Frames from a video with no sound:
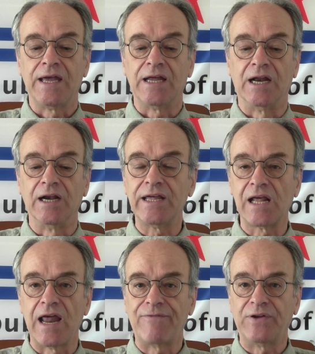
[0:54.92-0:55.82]
In a
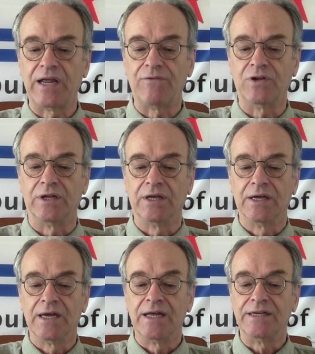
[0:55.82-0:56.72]
legal affidavit
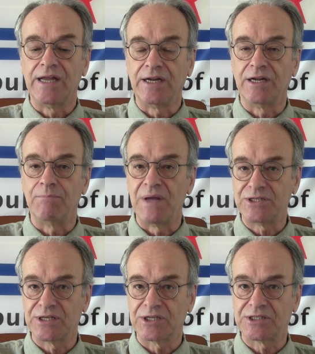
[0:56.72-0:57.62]
dated May
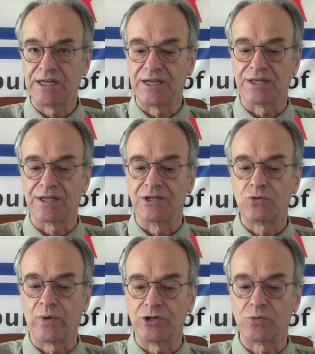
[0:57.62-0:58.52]
16th,
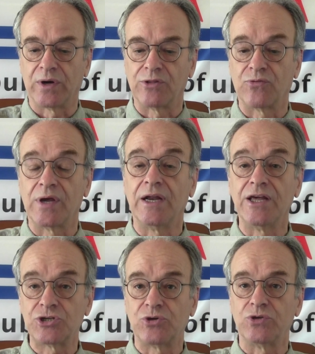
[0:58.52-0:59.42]
2023, and
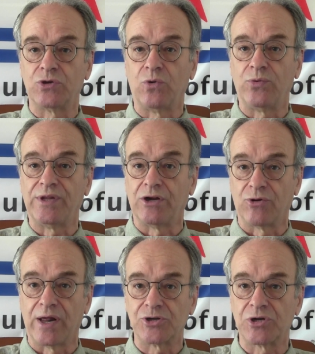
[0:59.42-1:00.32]
issued to the
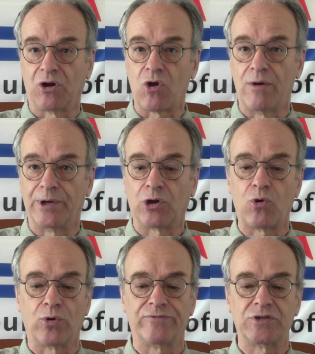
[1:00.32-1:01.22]
International Common Law
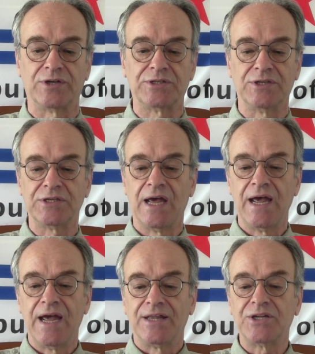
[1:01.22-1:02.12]
Court of Justice,
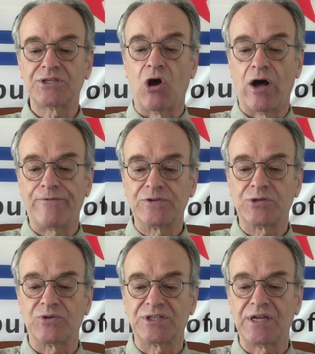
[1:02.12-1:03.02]
this
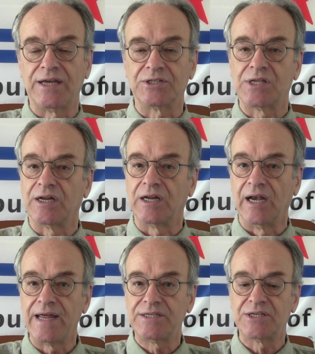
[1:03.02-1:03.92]
officer states that
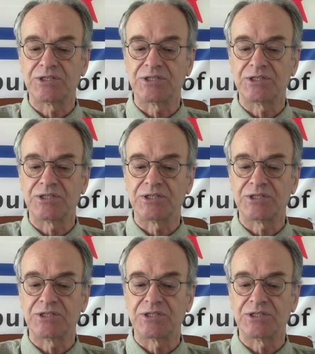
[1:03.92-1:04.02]
in late